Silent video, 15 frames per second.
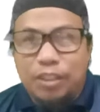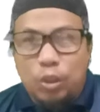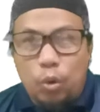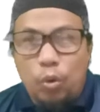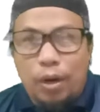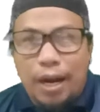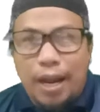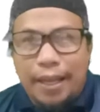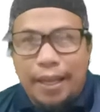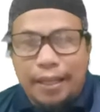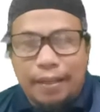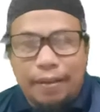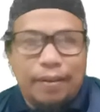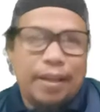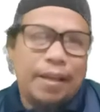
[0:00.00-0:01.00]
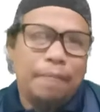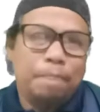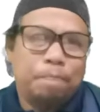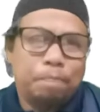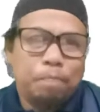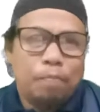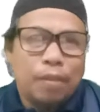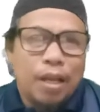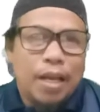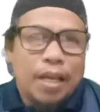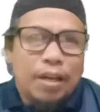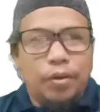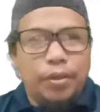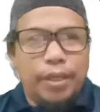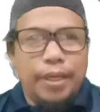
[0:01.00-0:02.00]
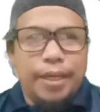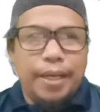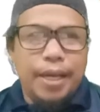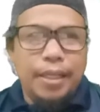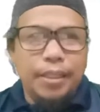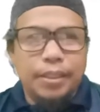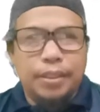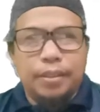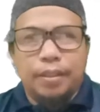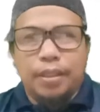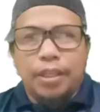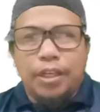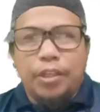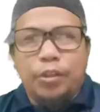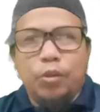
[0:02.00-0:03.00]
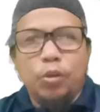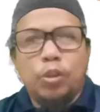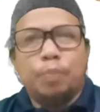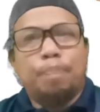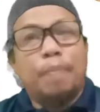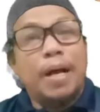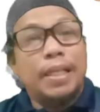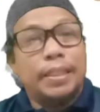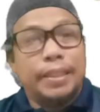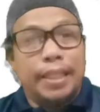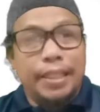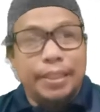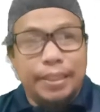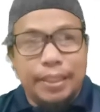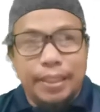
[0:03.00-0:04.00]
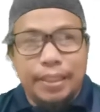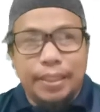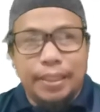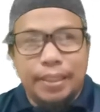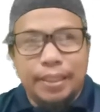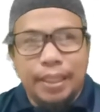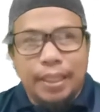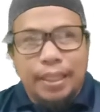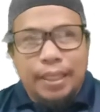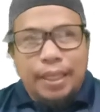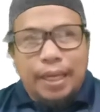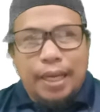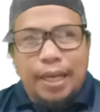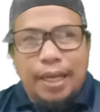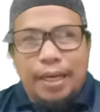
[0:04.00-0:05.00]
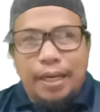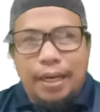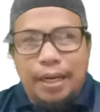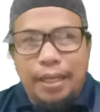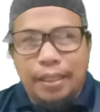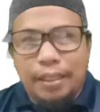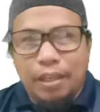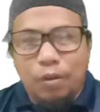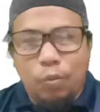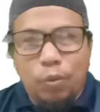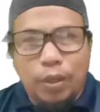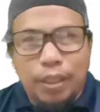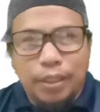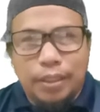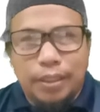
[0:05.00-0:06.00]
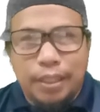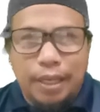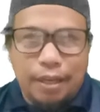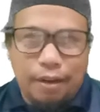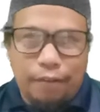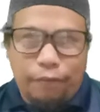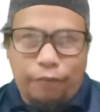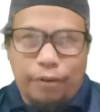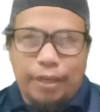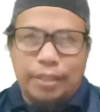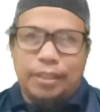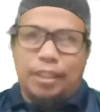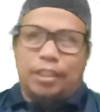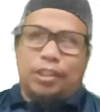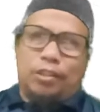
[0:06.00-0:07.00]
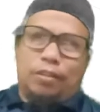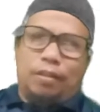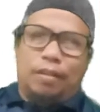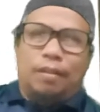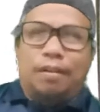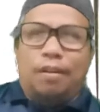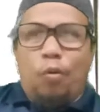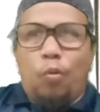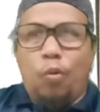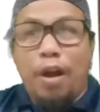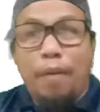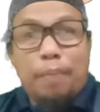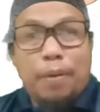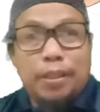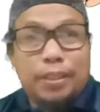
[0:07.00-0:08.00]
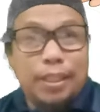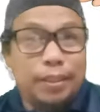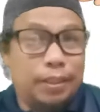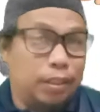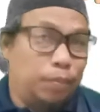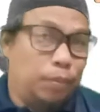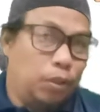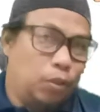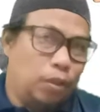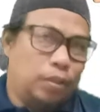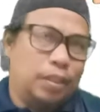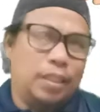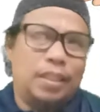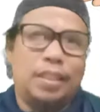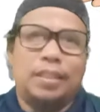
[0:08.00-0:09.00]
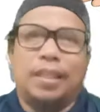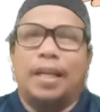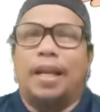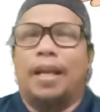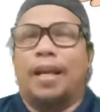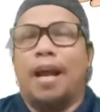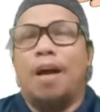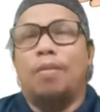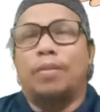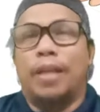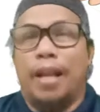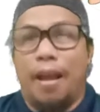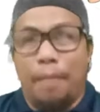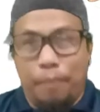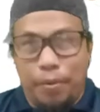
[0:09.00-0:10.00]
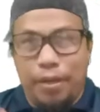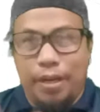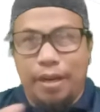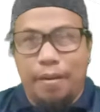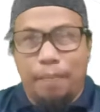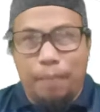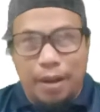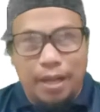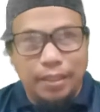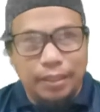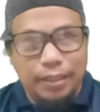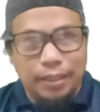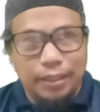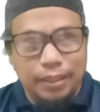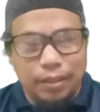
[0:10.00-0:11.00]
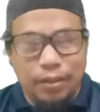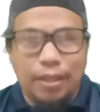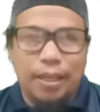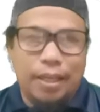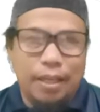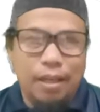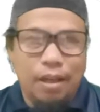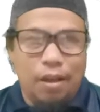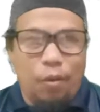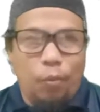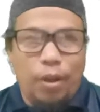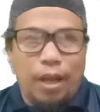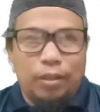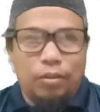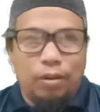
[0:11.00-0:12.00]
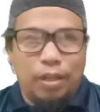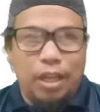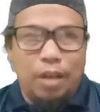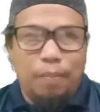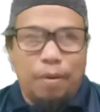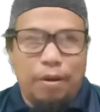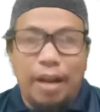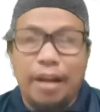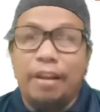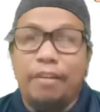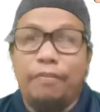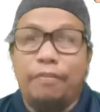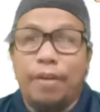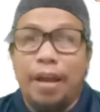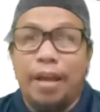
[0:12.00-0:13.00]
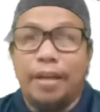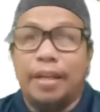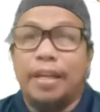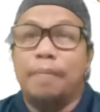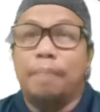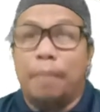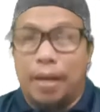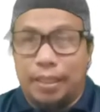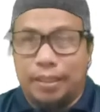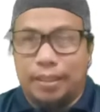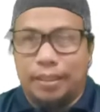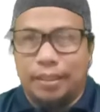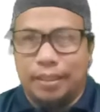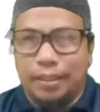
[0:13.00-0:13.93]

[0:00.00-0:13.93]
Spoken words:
look like. Okay, next, use past tenses and linking words and phrases. Why past tenses? Because it is an account that happened in the past. Okay, we are talking about an event in the past.